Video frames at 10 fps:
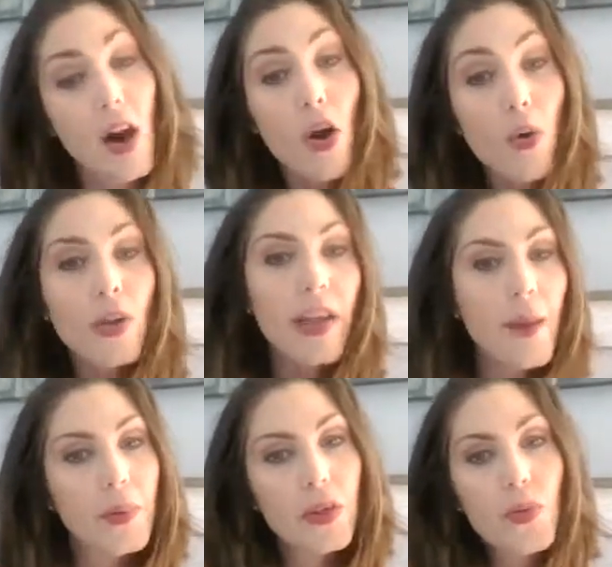oh yeah,
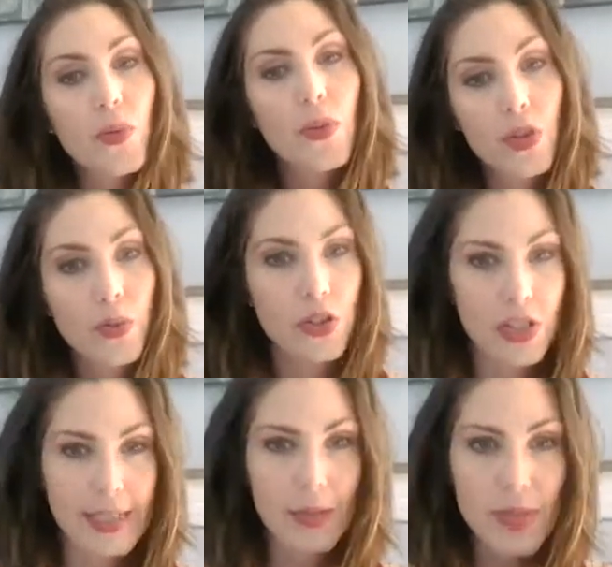but you were
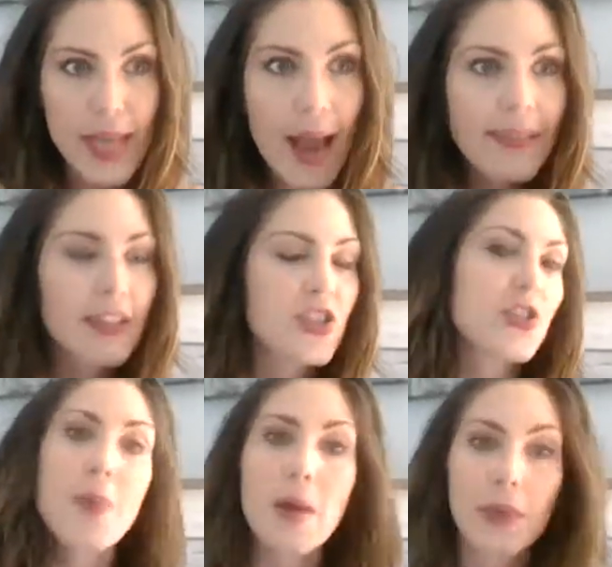just outside. Like she's
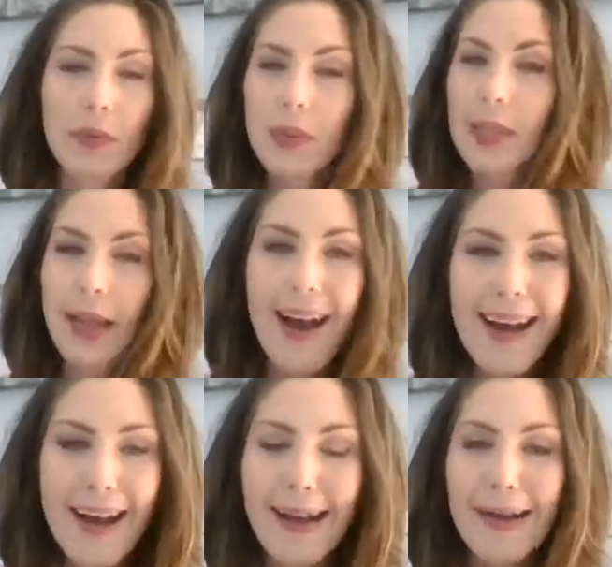probably really hot.